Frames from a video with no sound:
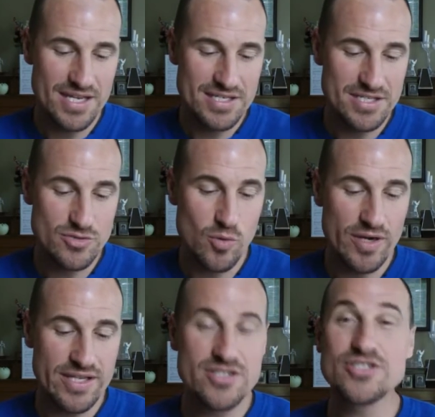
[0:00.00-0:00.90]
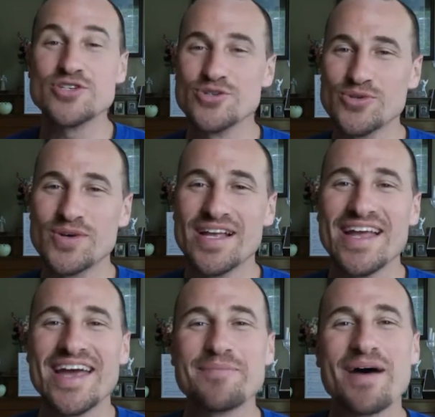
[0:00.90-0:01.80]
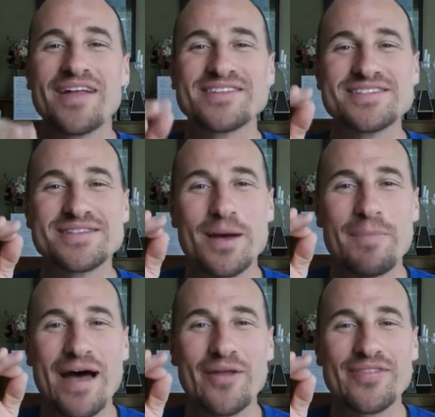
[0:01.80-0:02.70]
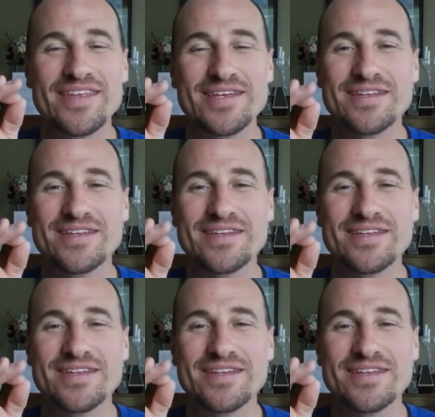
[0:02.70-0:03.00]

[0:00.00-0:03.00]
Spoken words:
to 22. And about the